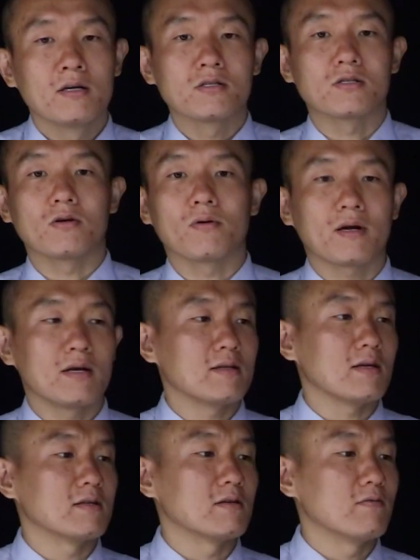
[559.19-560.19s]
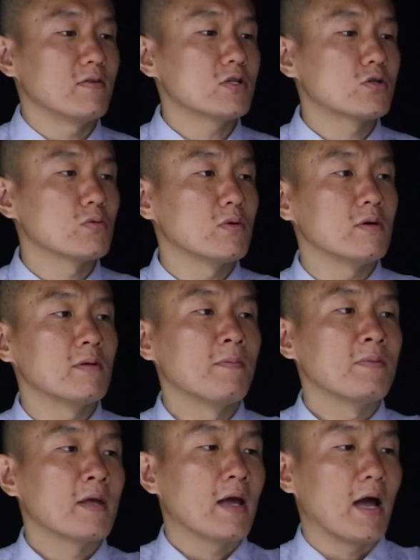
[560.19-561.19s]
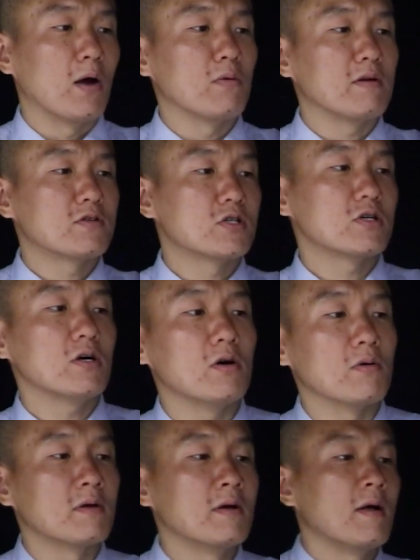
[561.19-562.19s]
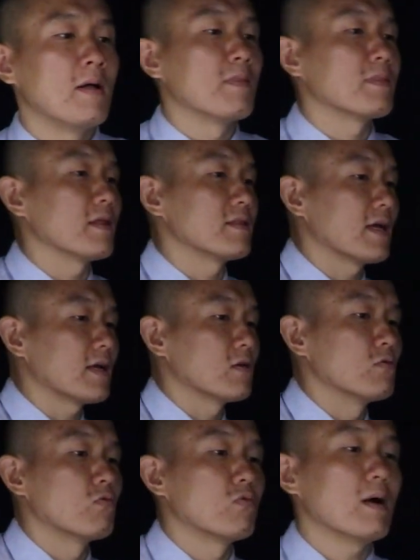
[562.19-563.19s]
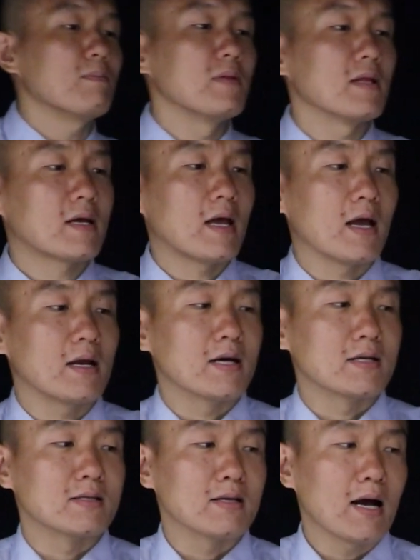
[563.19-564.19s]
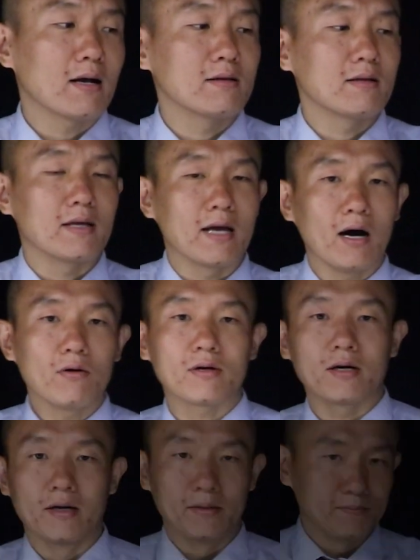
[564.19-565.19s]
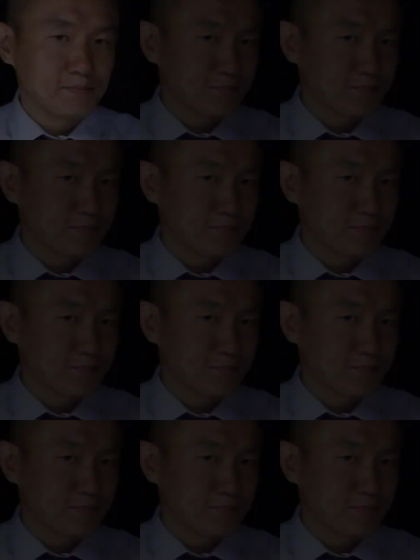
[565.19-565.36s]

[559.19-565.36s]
so can the individual, and we've shown that they can replicate exactly the outcome.